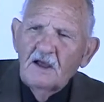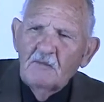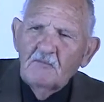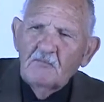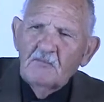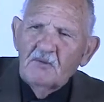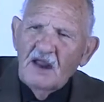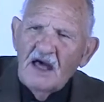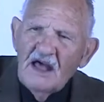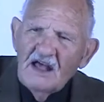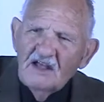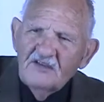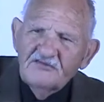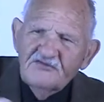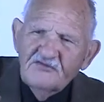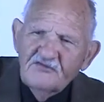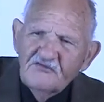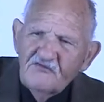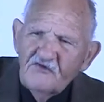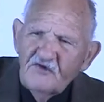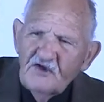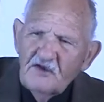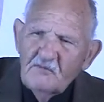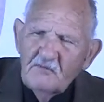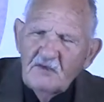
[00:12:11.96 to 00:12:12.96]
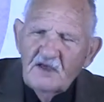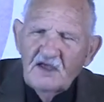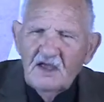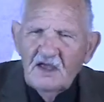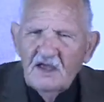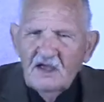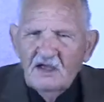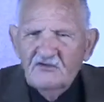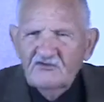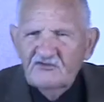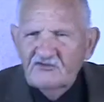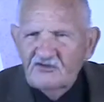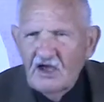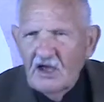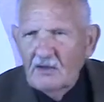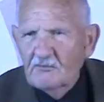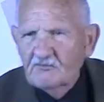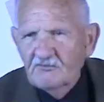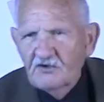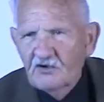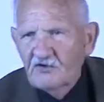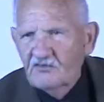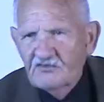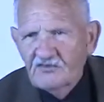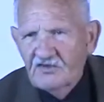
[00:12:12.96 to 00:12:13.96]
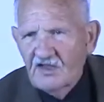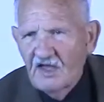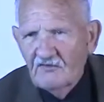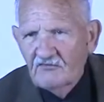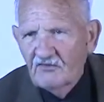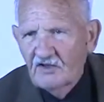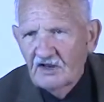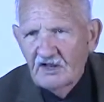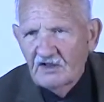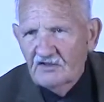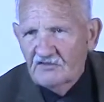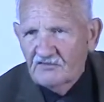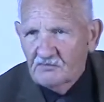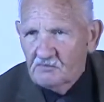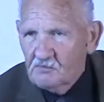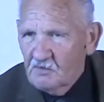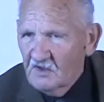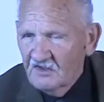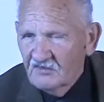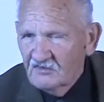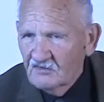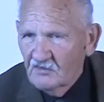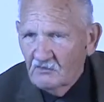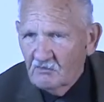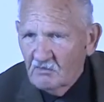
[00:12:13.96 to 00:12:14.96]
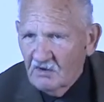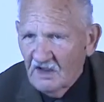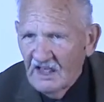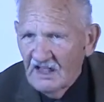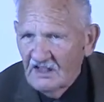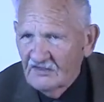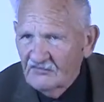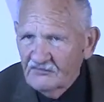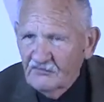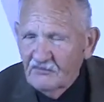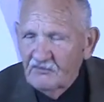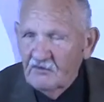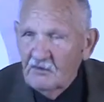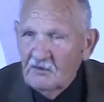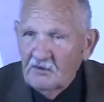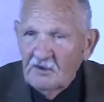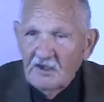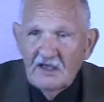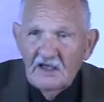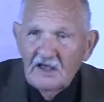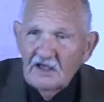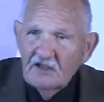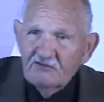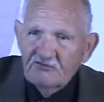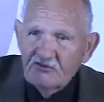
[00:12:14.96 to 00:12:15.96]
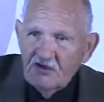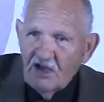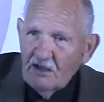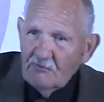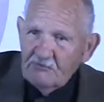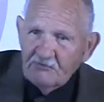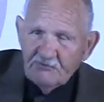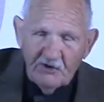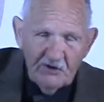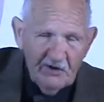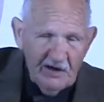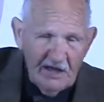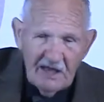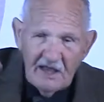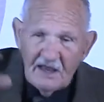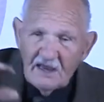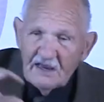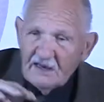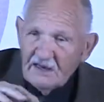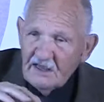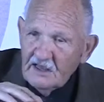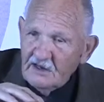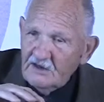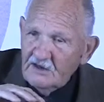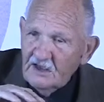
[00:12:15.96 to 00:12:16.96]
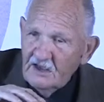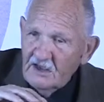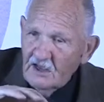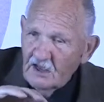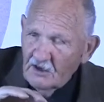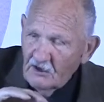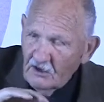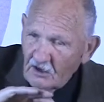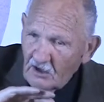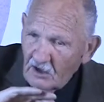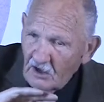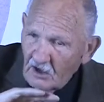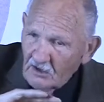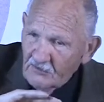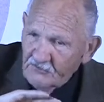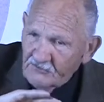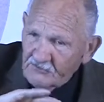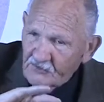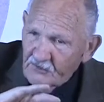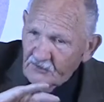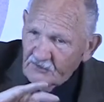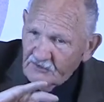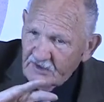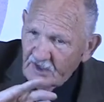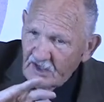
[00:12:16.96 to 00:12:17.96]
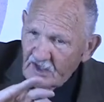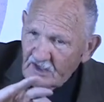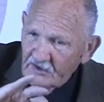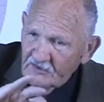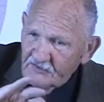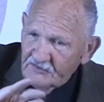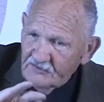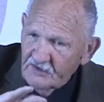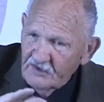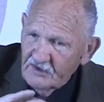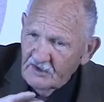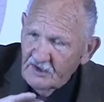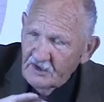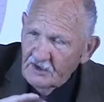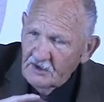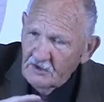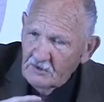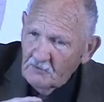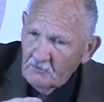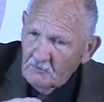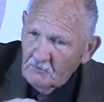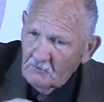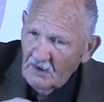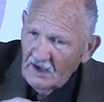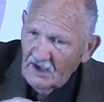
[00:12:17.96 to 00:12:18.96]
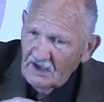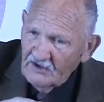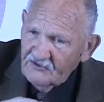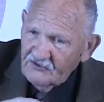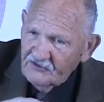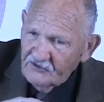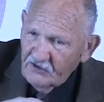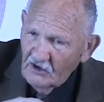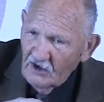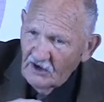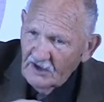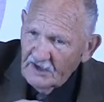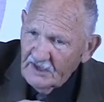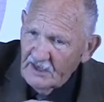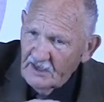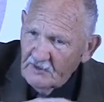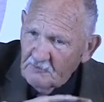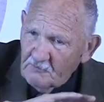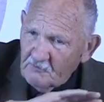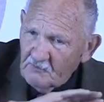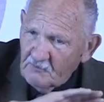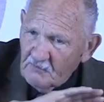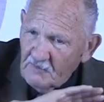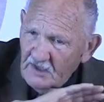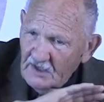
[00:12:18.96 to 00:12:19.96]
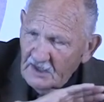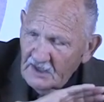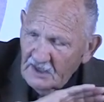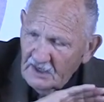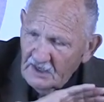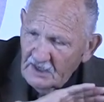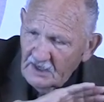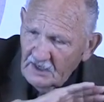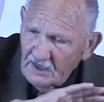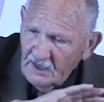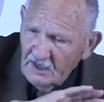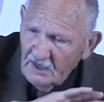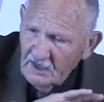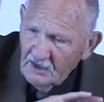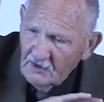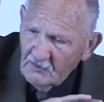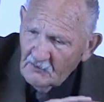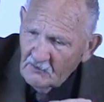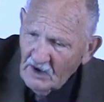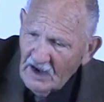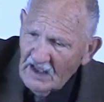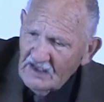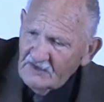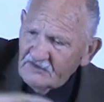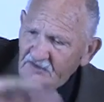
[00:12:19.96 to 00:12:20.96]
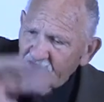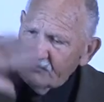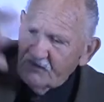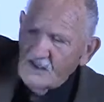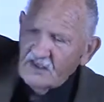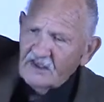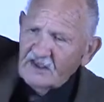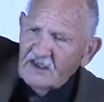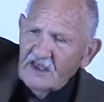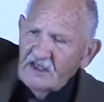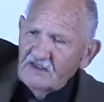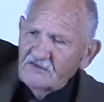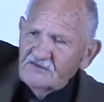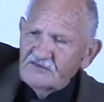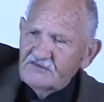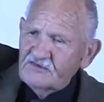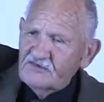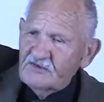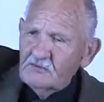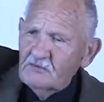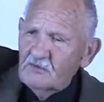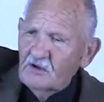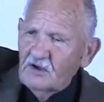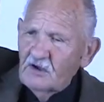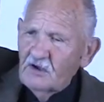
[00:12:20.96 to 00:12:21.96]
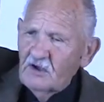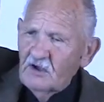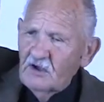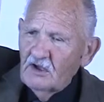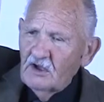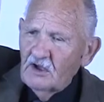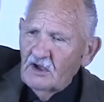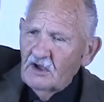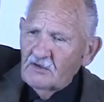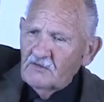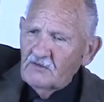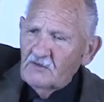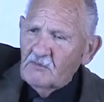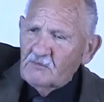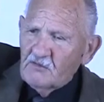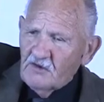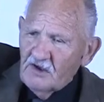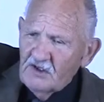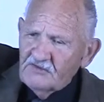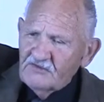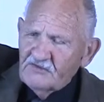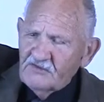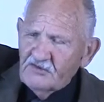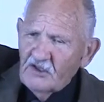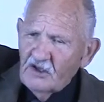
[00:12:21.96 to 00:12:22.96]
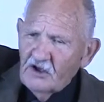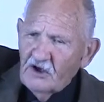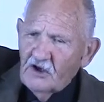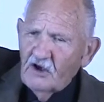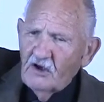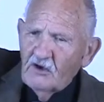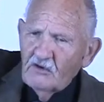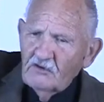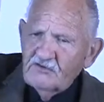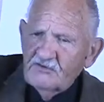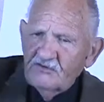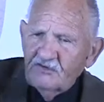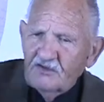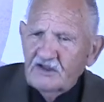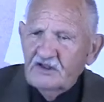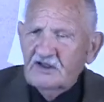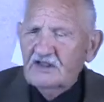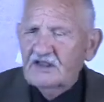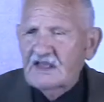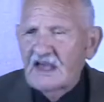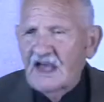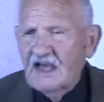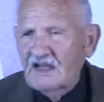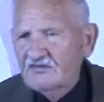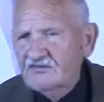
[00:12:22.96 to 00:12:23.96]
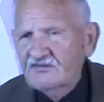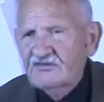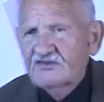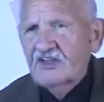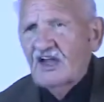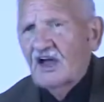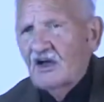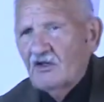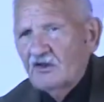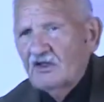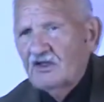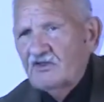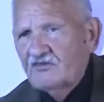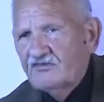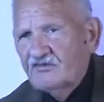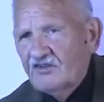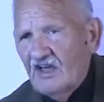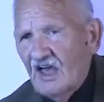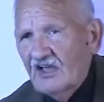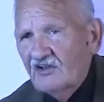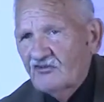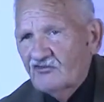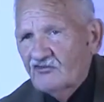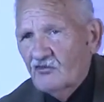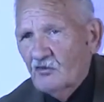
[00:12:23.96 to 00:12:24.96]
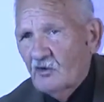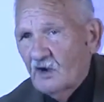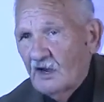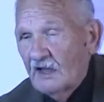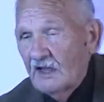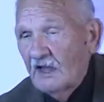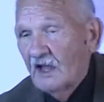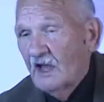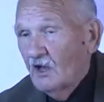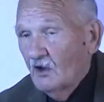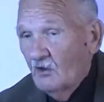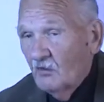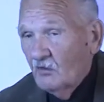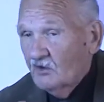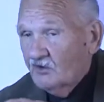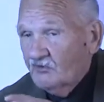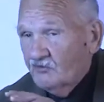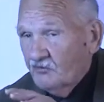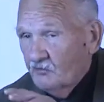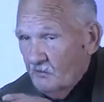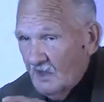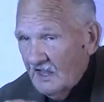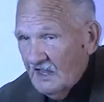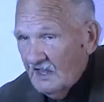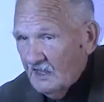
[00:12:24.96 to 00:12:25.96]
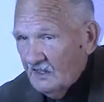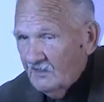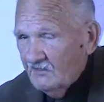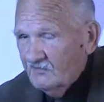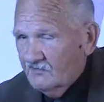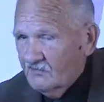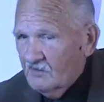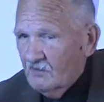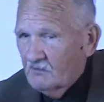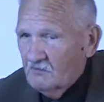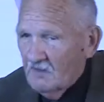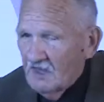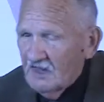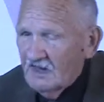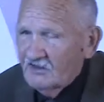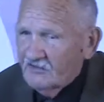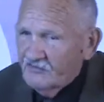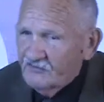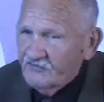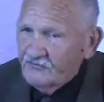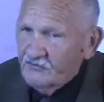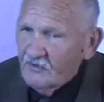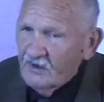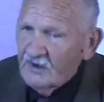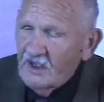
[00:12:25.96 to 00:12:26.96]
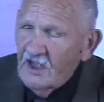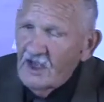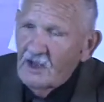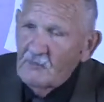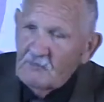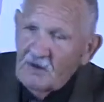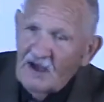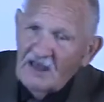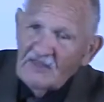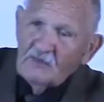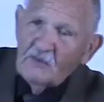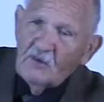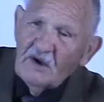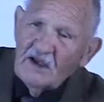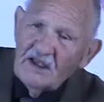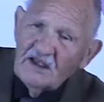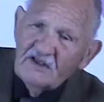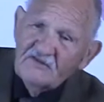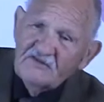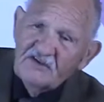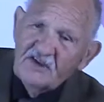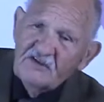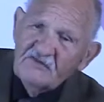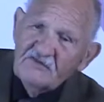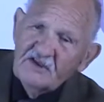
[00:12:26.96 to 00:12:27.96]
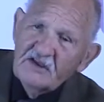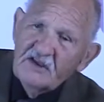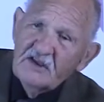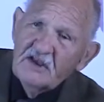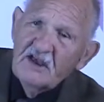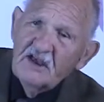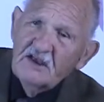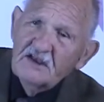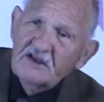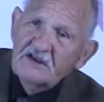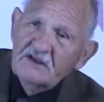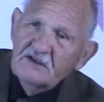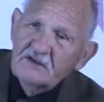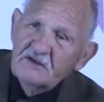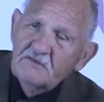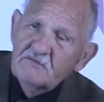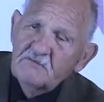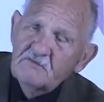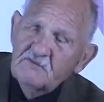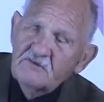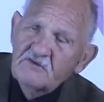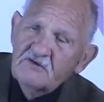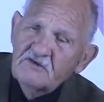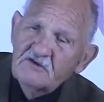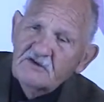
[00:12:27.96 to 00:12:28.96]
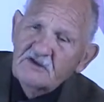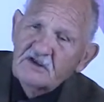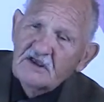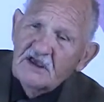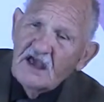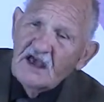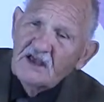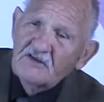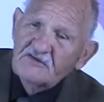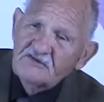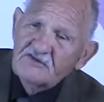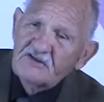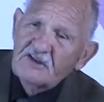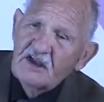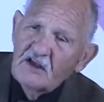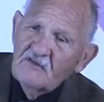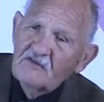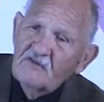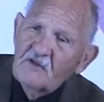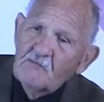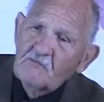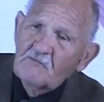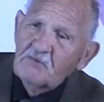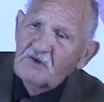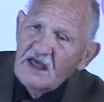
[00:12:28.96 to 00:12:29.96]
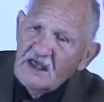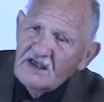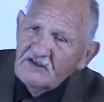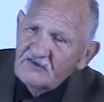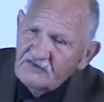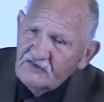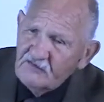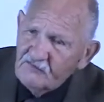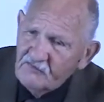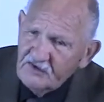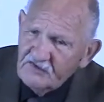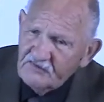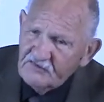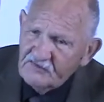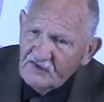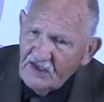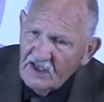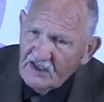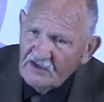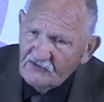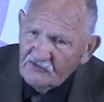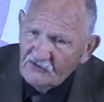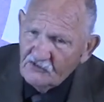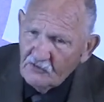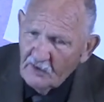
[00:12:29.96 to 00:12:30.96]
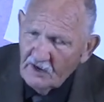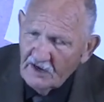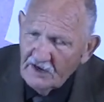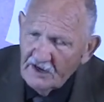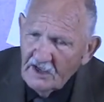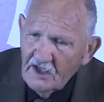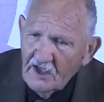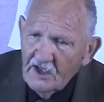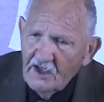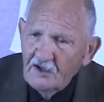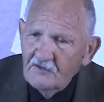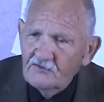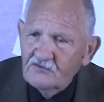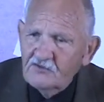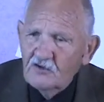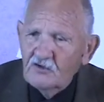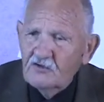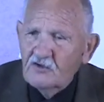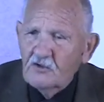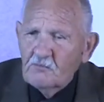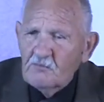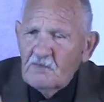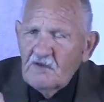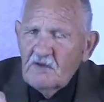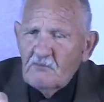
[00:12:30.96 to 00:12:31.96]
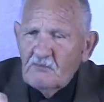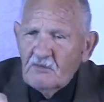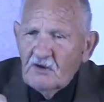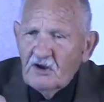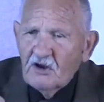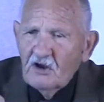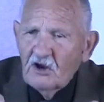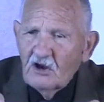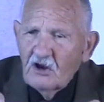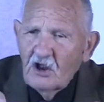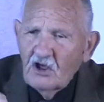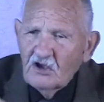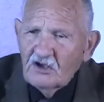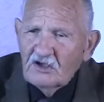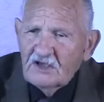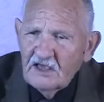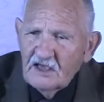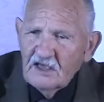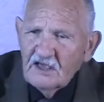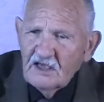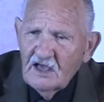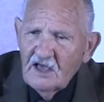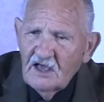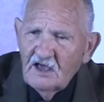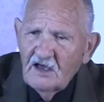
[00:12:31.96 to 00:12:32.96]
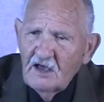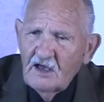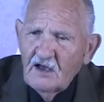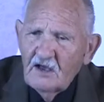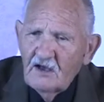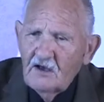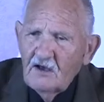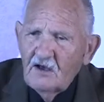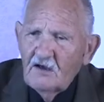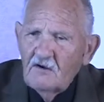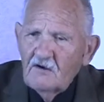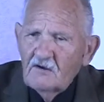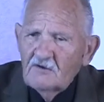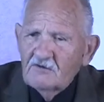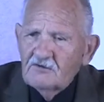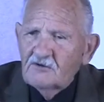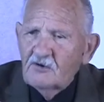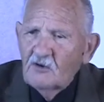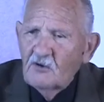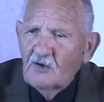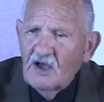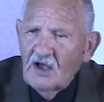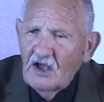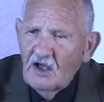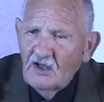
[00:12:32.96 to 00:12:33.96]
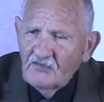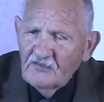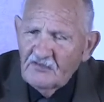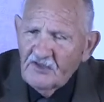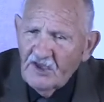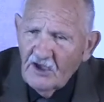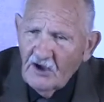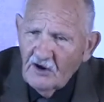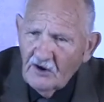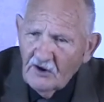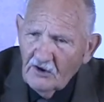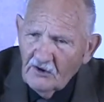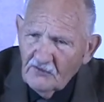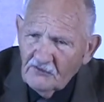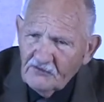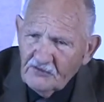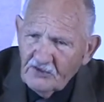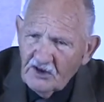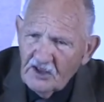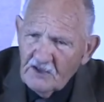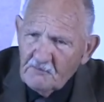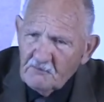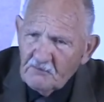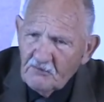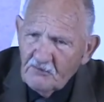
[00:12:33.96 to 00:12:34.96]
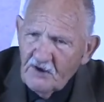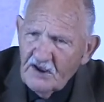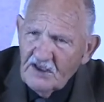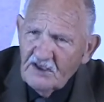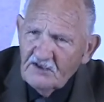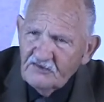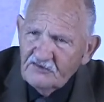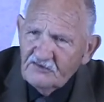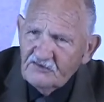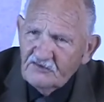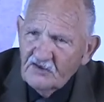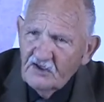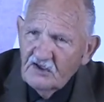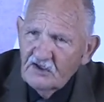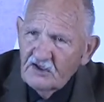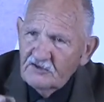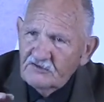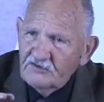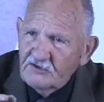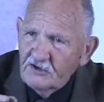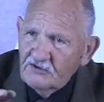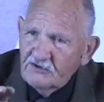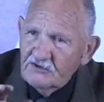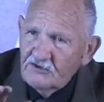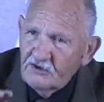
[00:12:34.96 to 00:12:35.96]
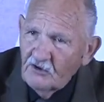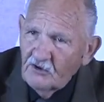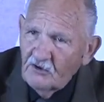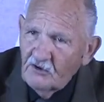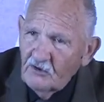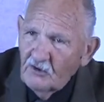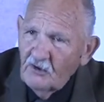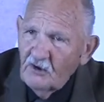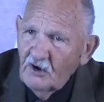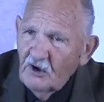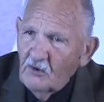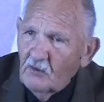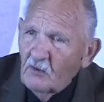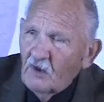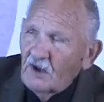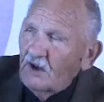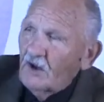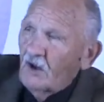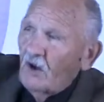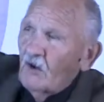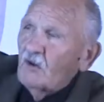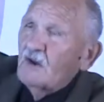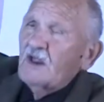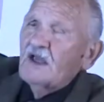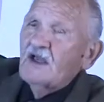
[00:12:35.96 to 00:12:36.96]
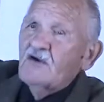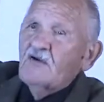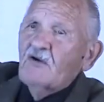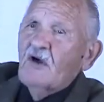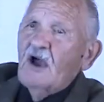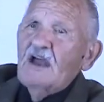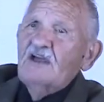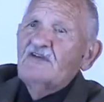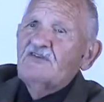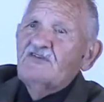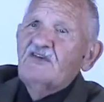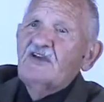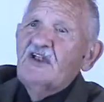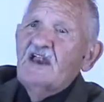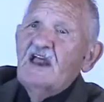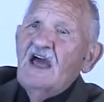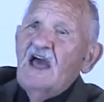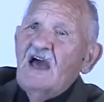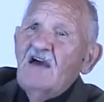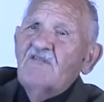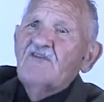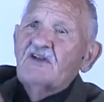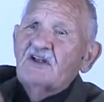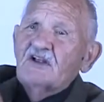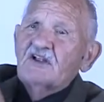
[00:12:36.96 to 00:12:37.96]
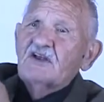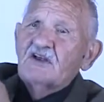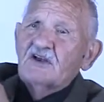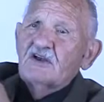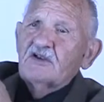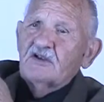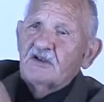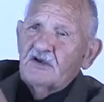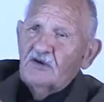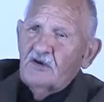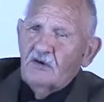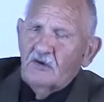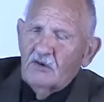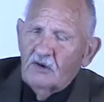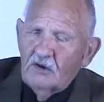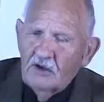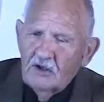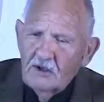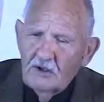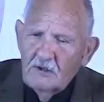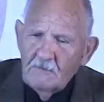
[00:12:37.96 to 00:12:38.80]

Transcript: blasphemy in chapter 7, it speaks of blasphemy. Chapter 8, it also does by showing he rises against the prince of the host and casts down his sanctuary, which means the ministry. By the way, it says he cast down the place of his sanctuary. So the people looking to the earthly priests to do what only Christ in heaven can do.